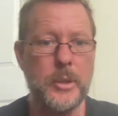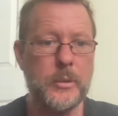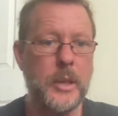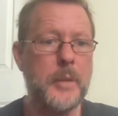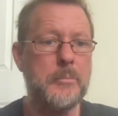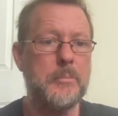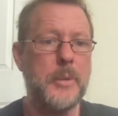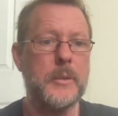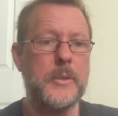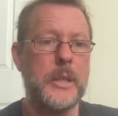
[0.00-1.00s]
We call that
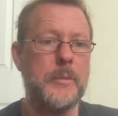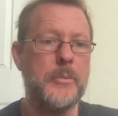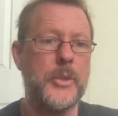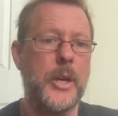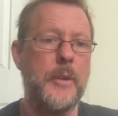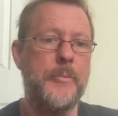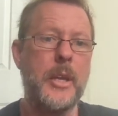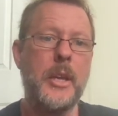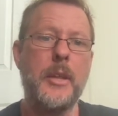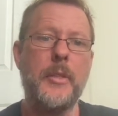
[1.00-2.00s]
bolting. So
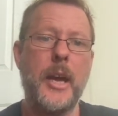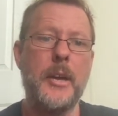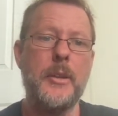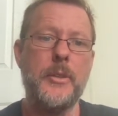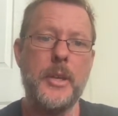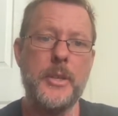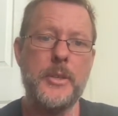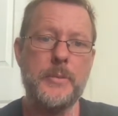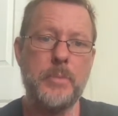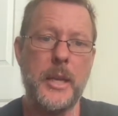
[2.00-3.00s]

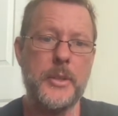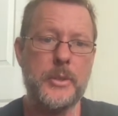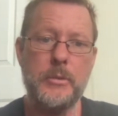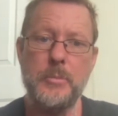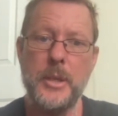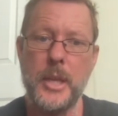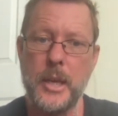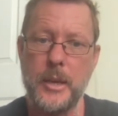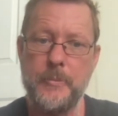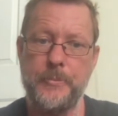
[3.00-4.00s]
these plants could be
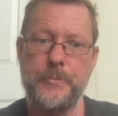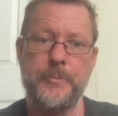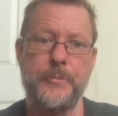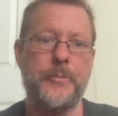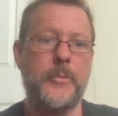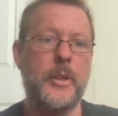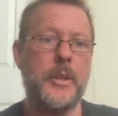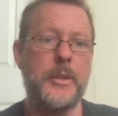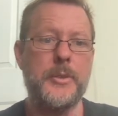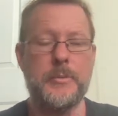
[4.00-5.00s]
there.
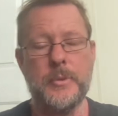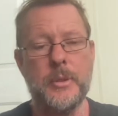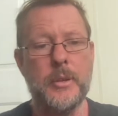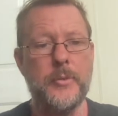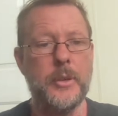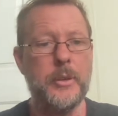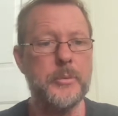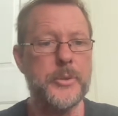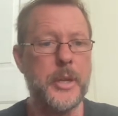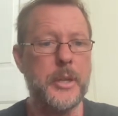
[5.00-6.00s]
There's a lot of
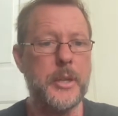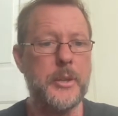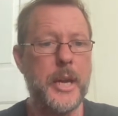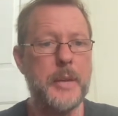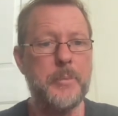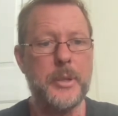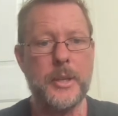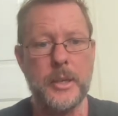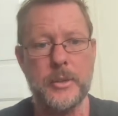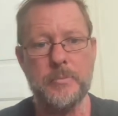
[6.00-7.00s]
variables, but
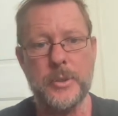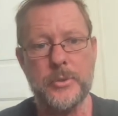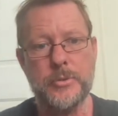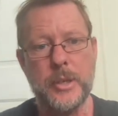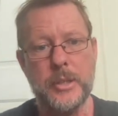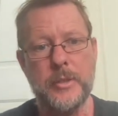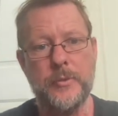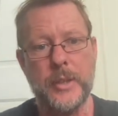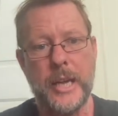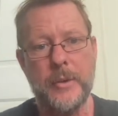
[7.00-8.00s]
they can be triggered to
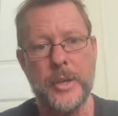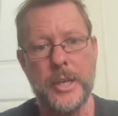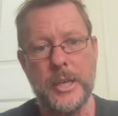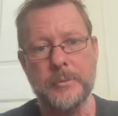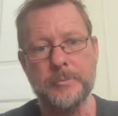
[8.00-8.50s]
flower here.